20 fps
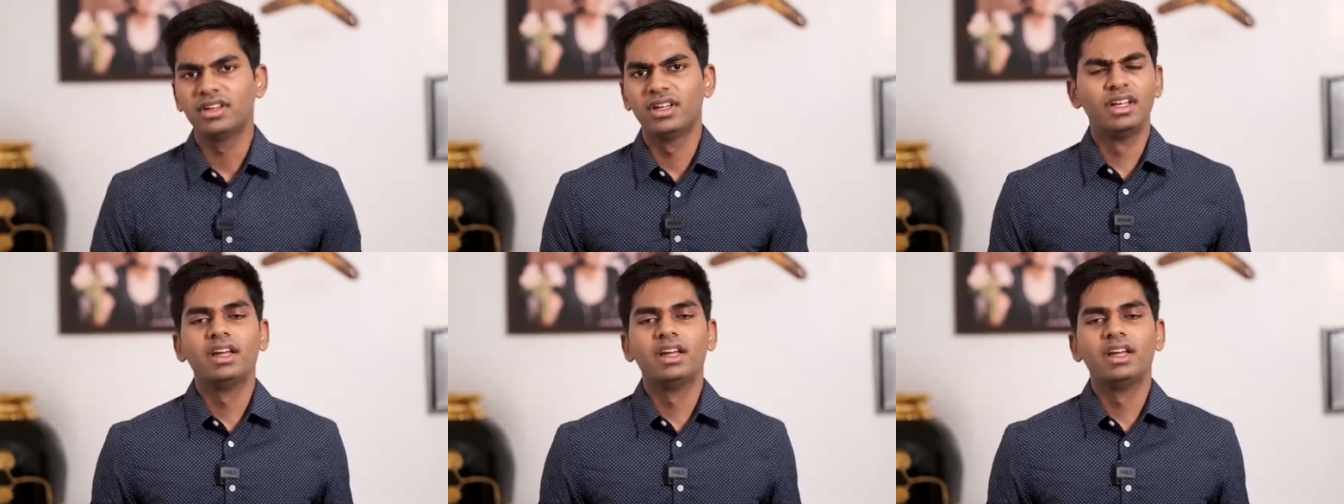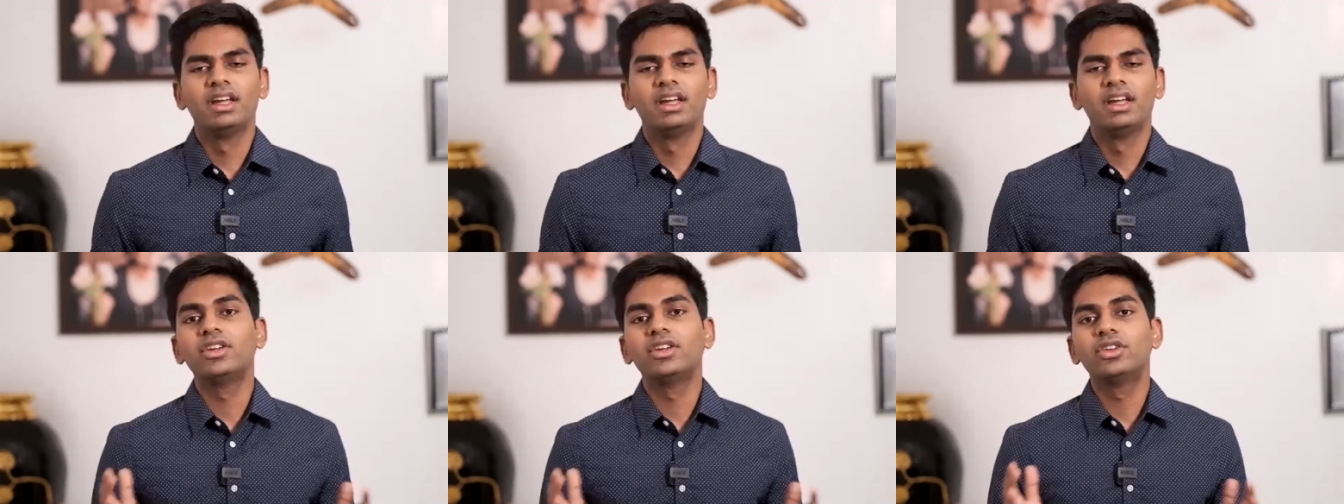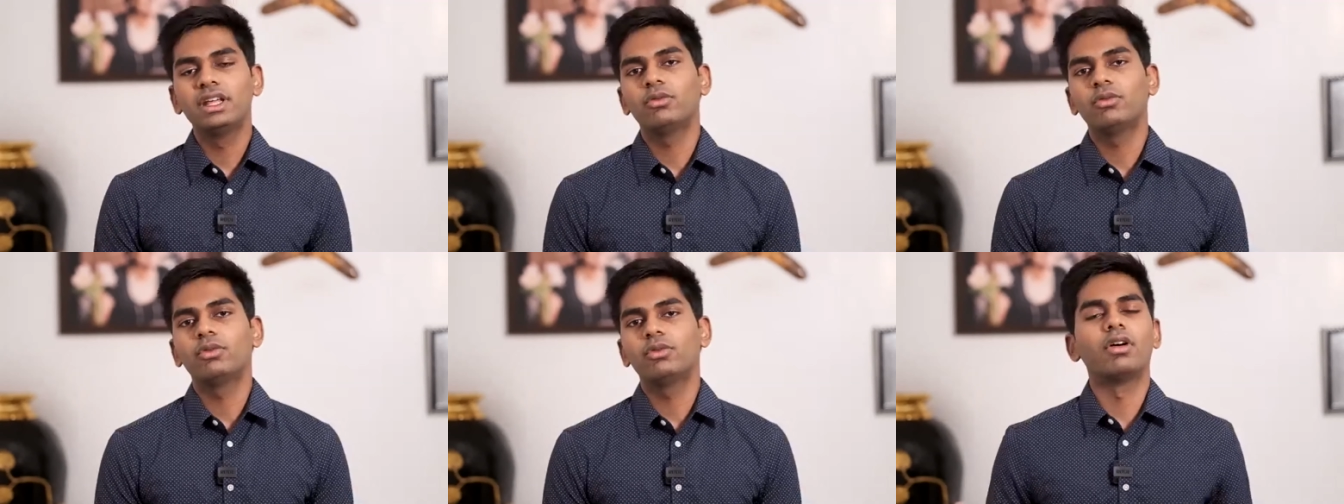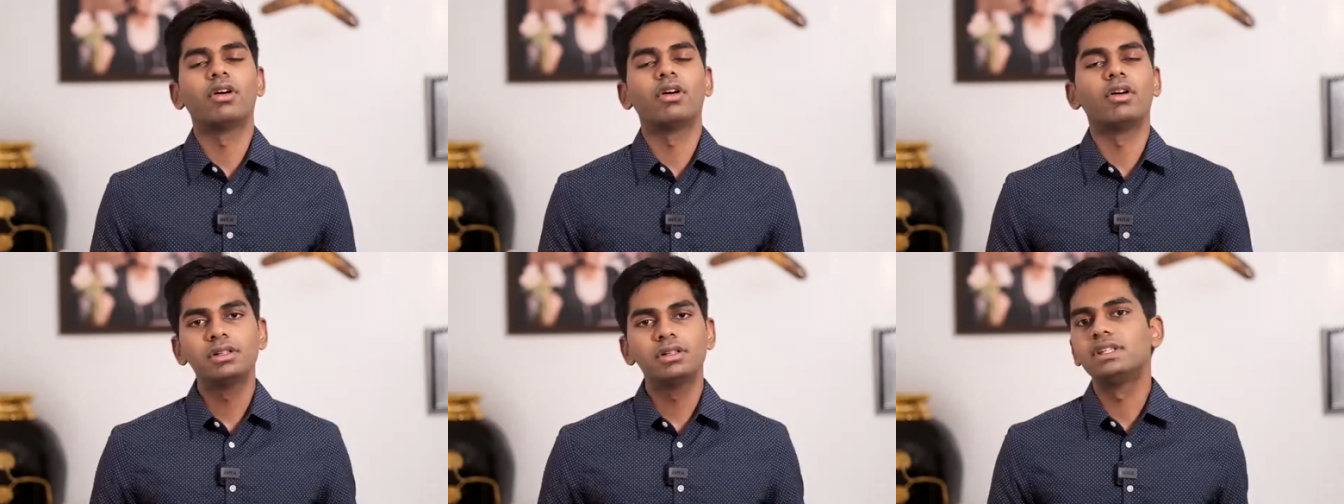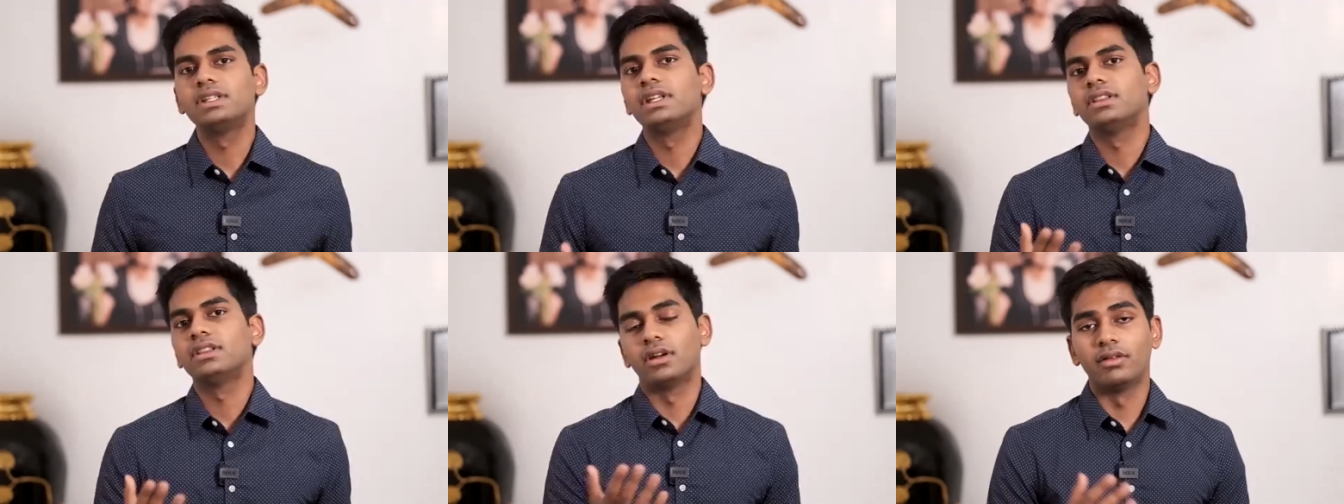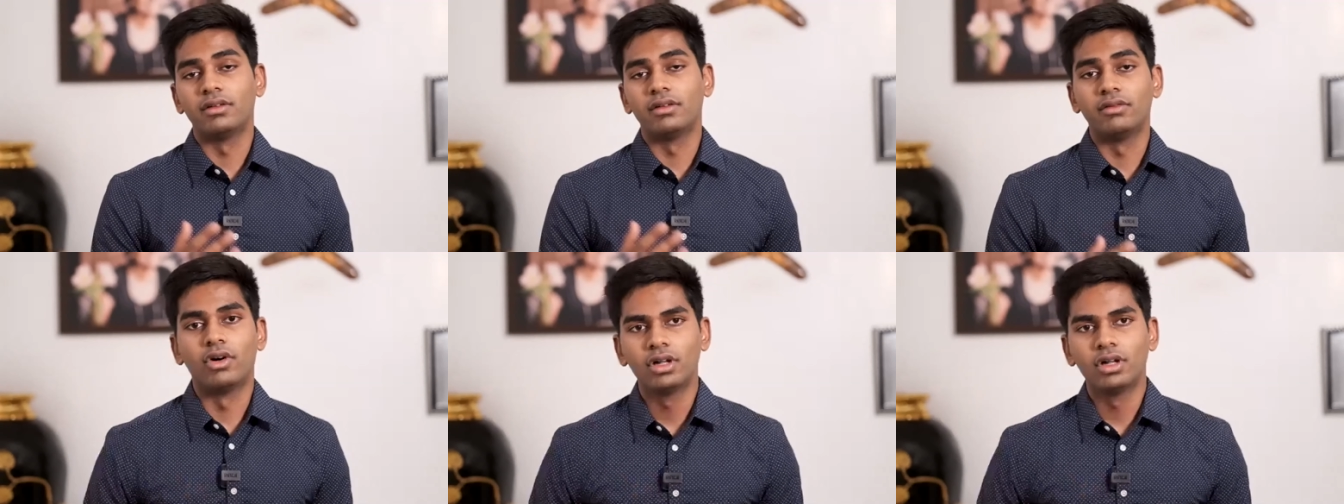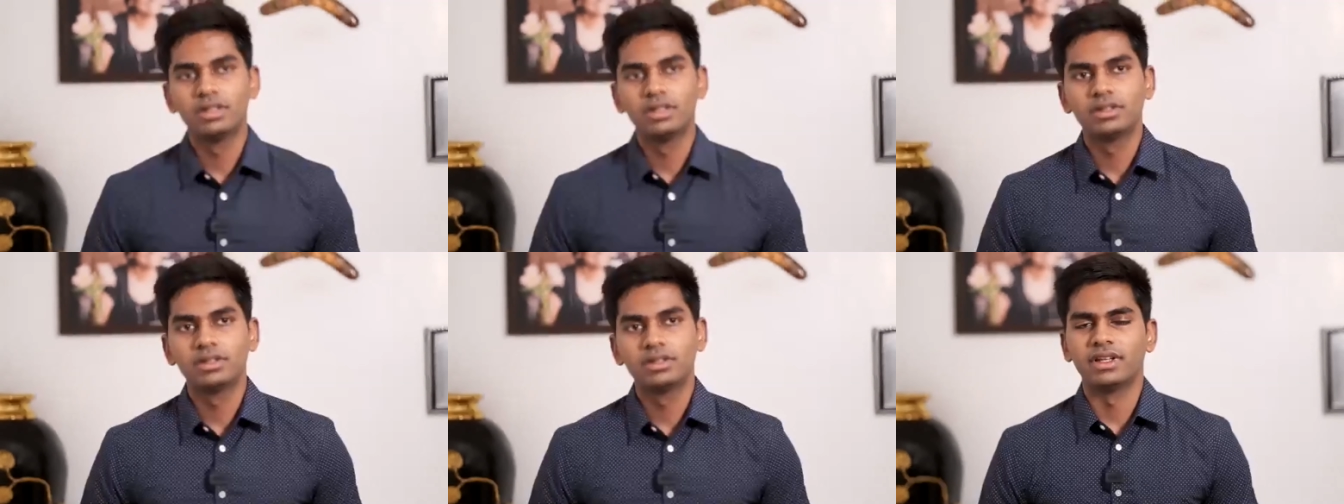And today we're all seeing the rewards
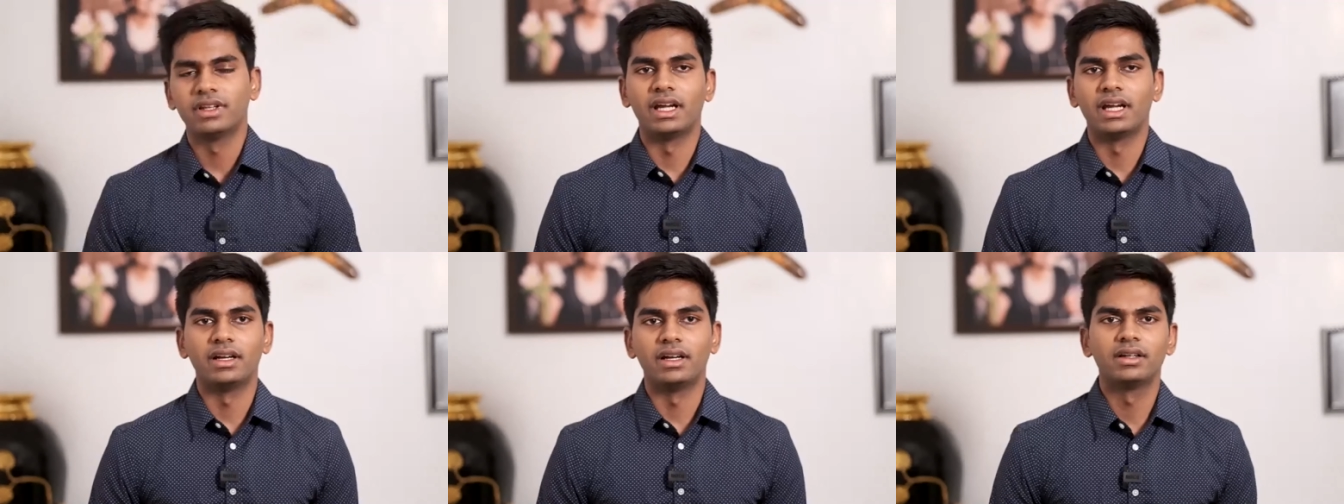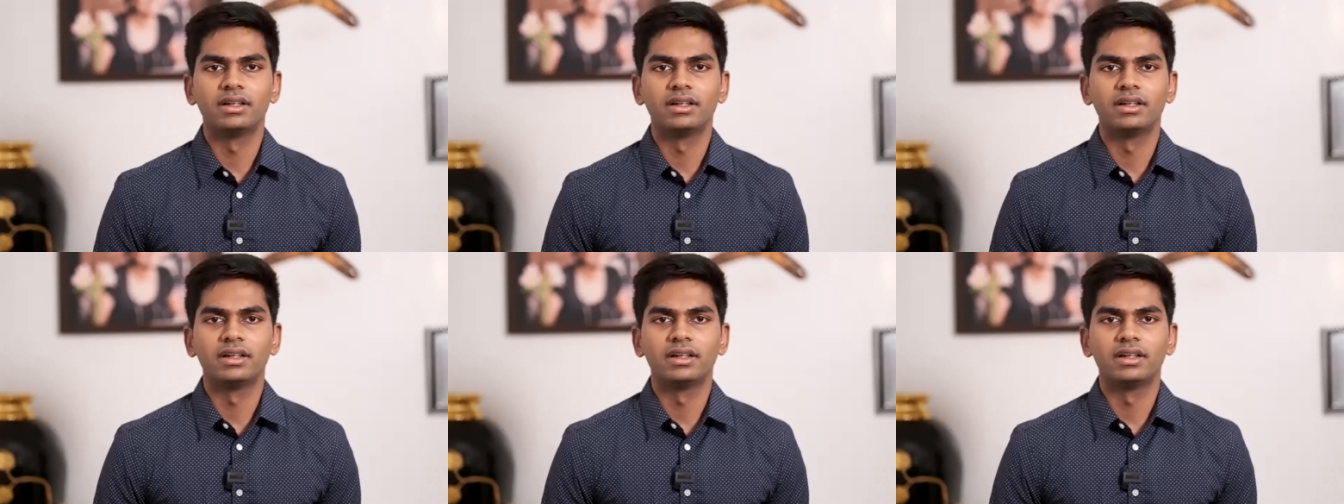for that.